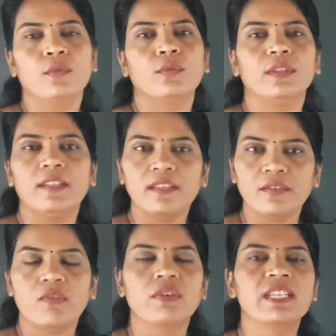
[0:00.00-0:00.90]
So it is
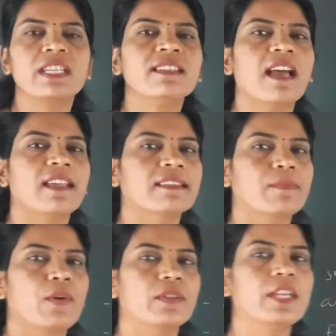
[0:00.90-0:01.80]
a question is asked
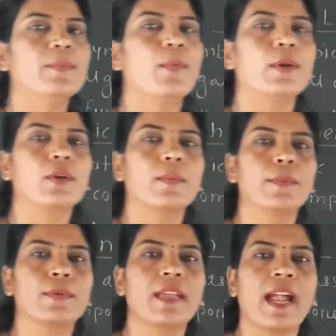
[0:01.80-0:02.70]
for this point of
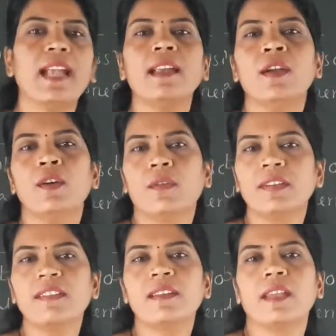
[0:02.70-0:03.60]
view that what
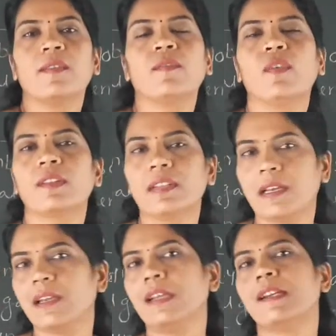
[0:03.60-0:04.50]
is the name for the
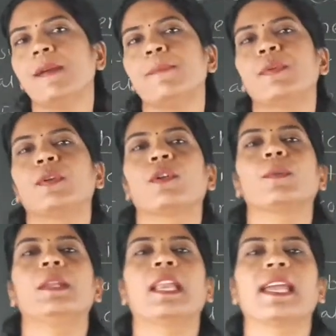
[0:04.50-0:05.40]
algal component
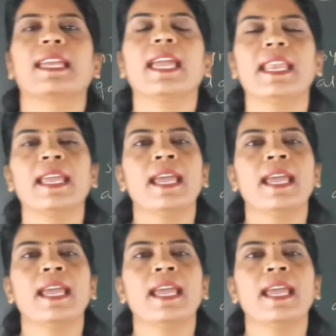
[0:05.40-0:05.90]
of the lichen